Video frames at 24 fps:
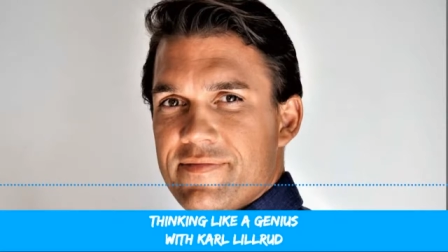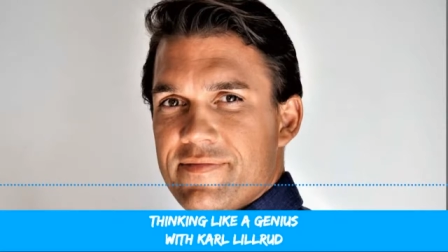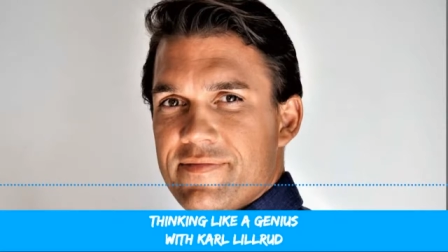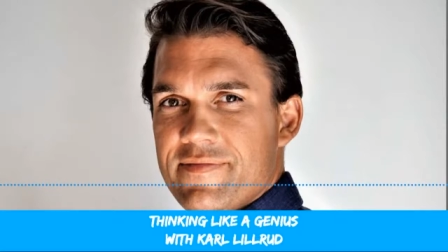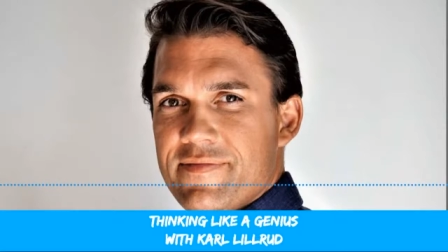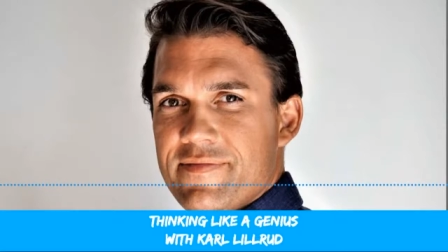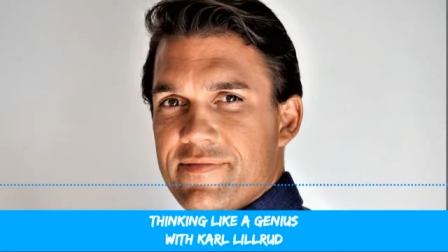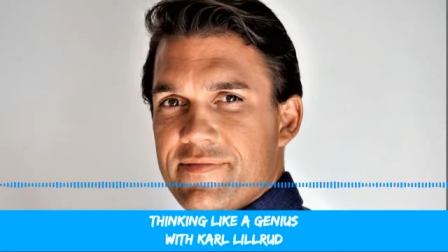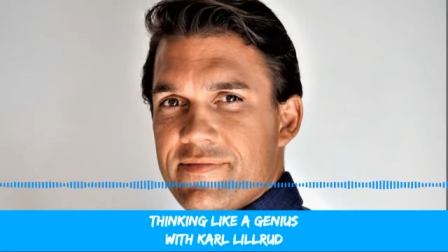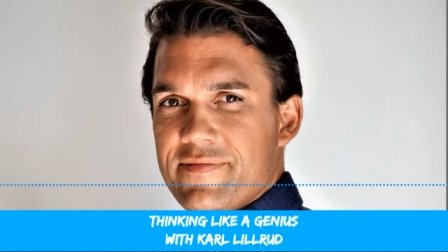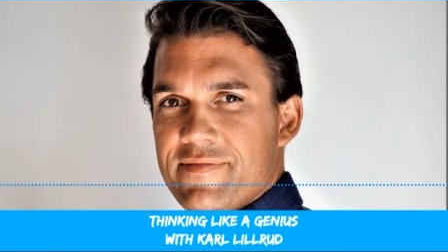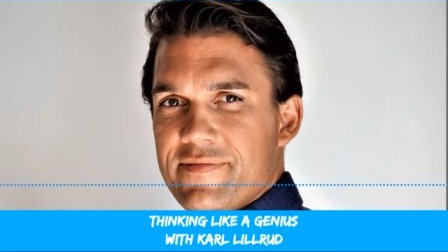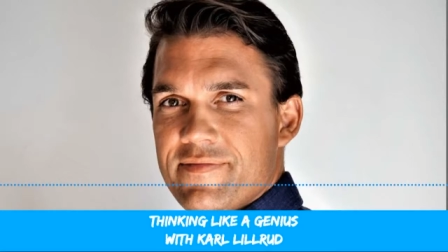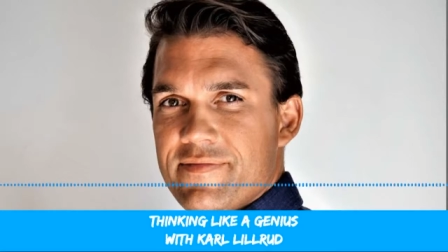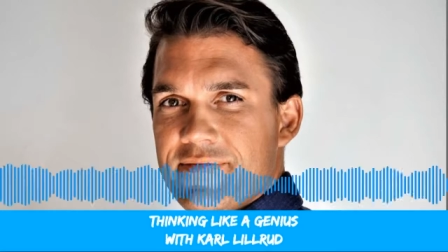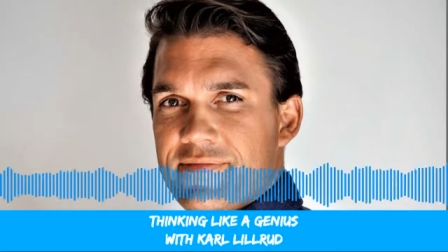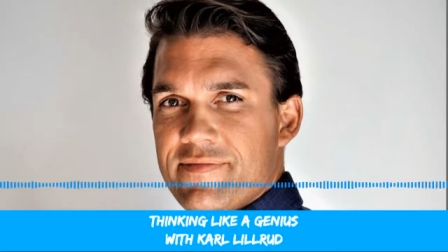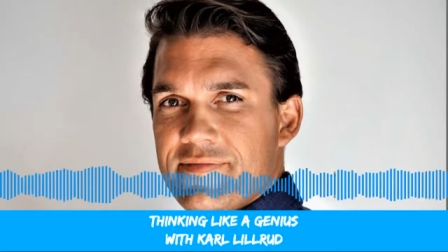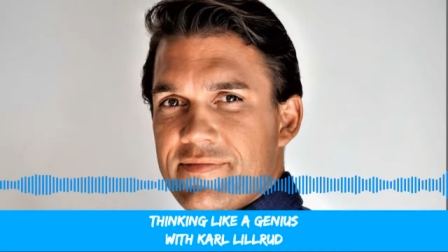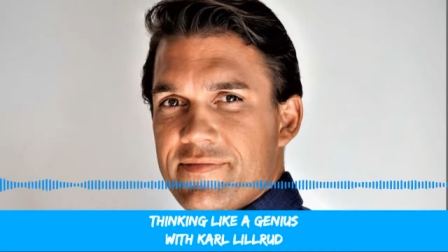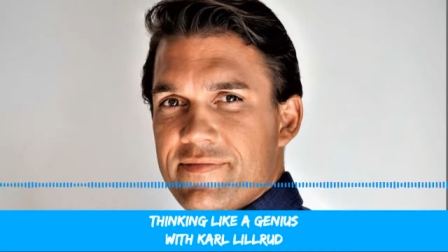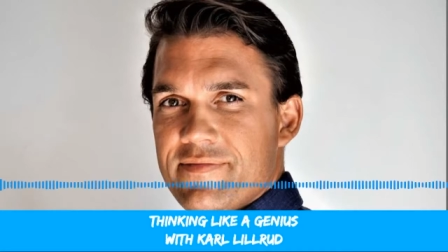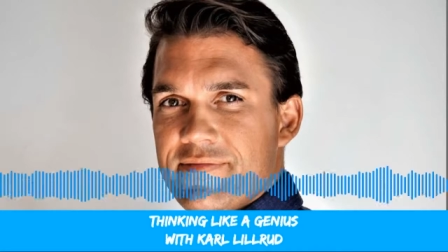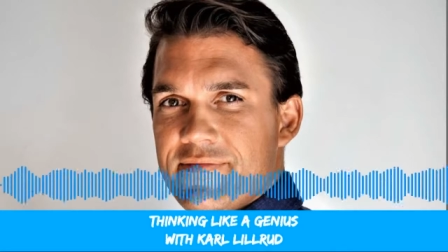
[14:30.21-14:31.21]
it
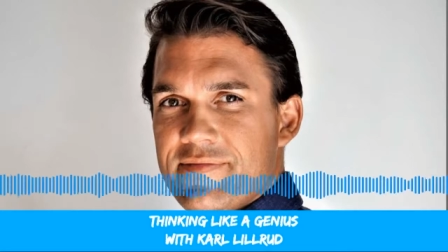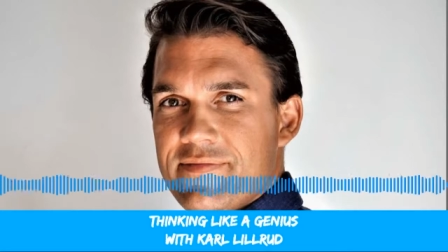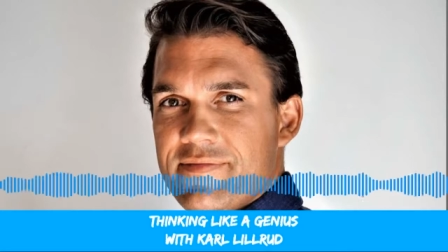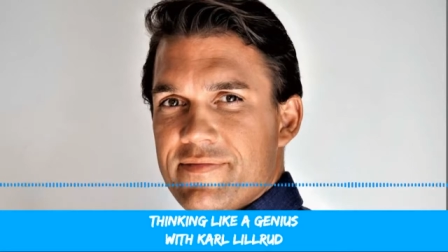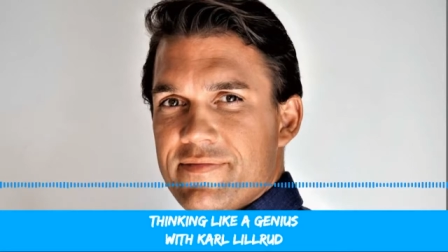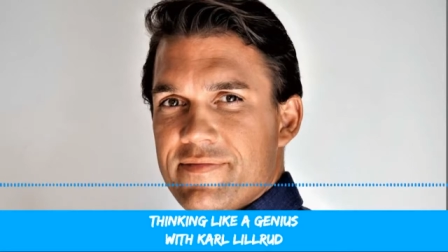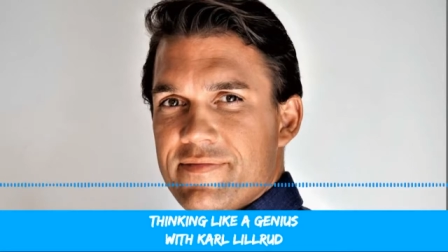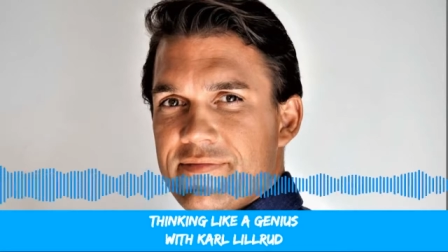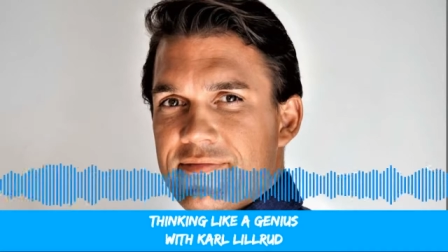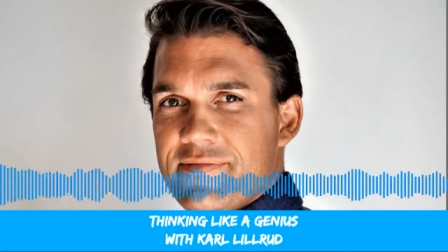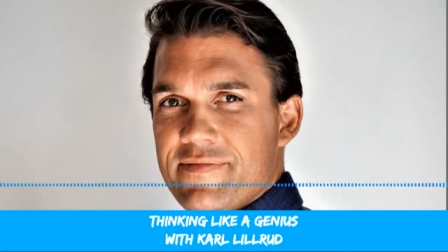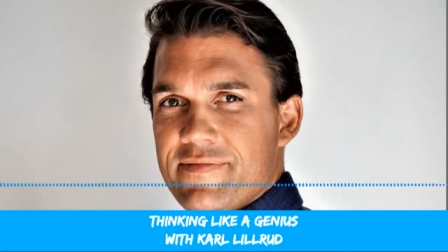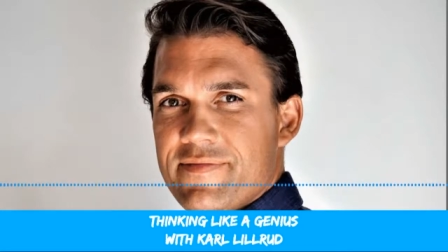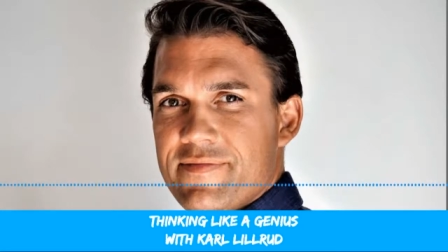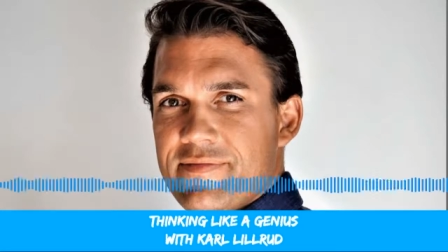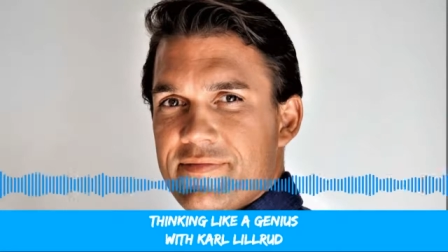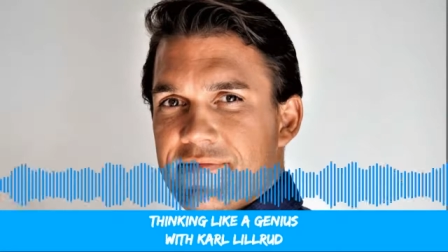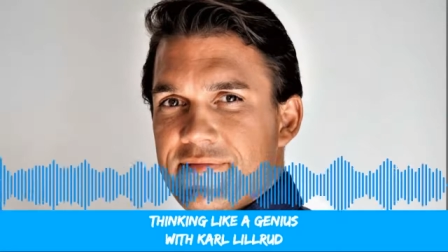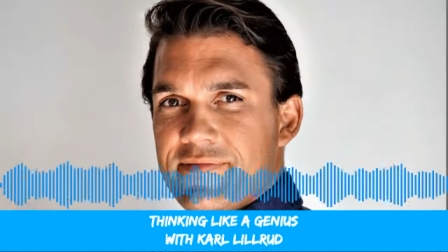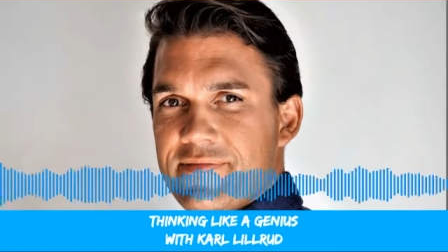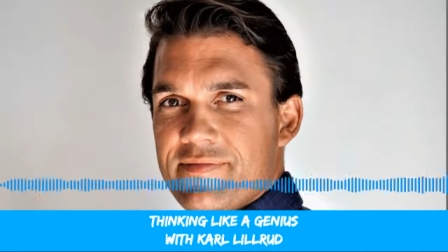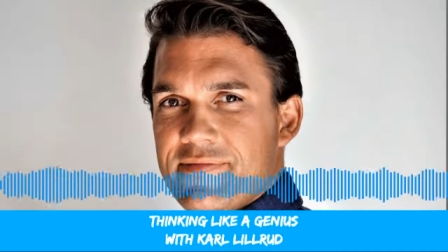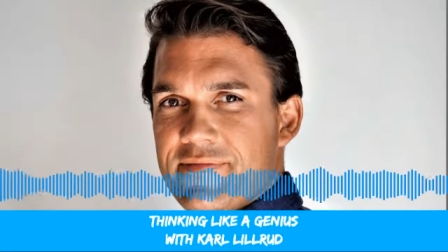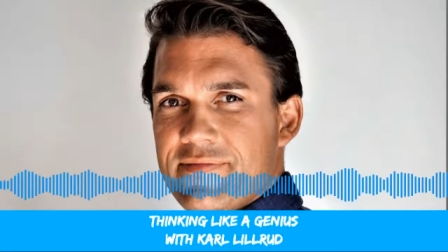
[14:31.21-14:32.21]
didn't really fit
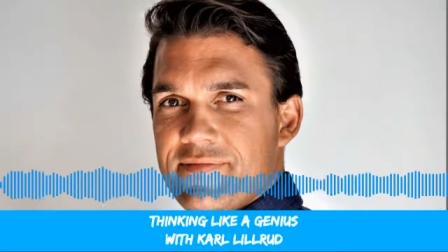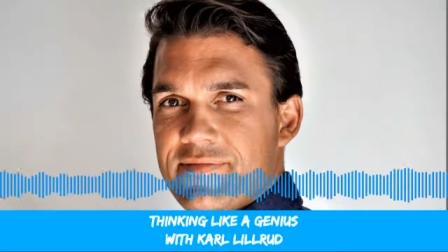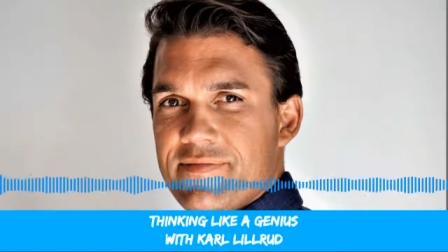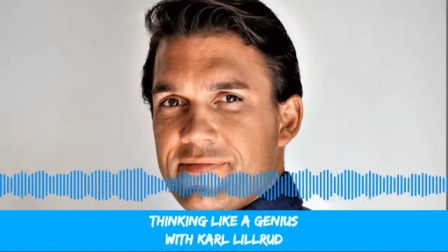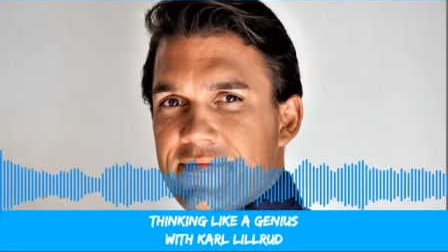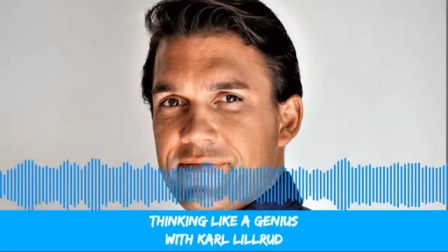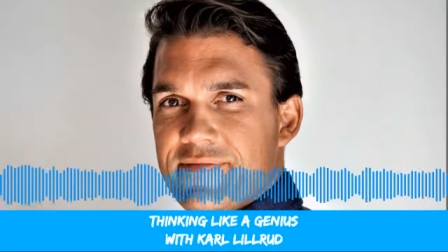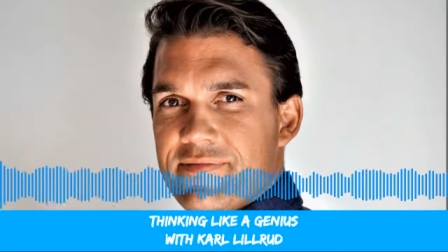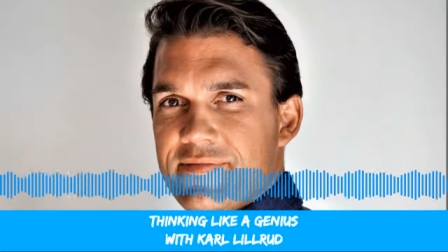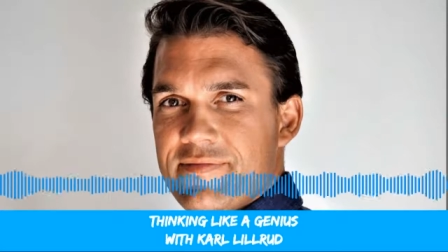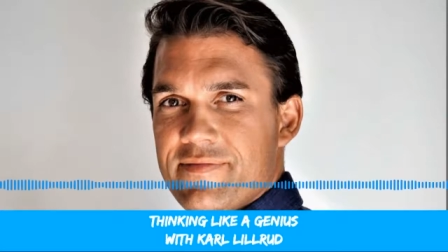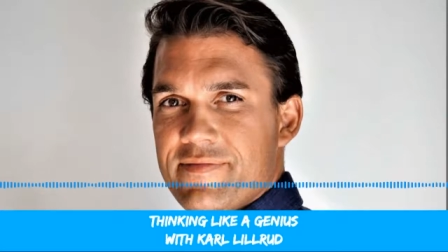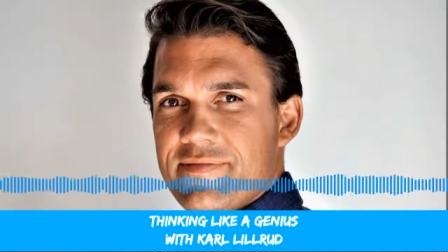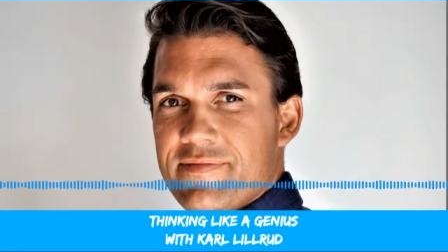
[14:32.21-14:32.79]
my way of learning